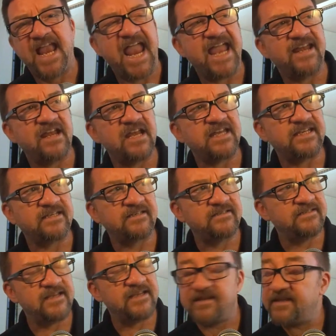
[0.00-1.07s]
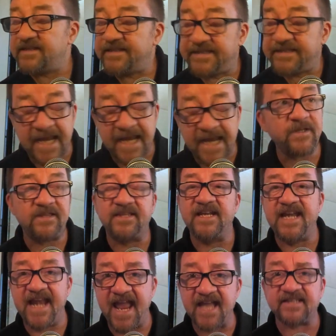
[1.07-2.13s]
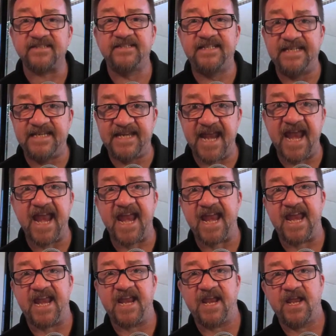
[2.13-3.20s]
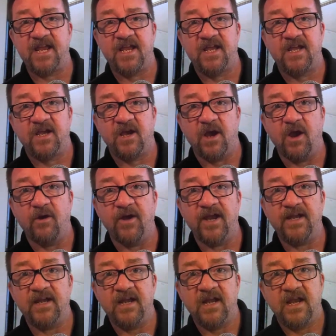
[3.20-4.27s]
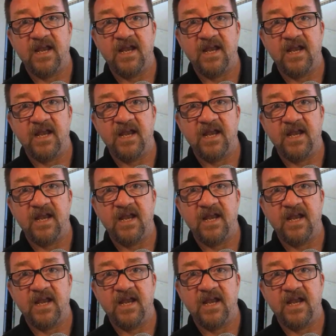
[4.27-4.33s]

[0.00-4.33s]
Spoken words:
And damn it, the next day, all right,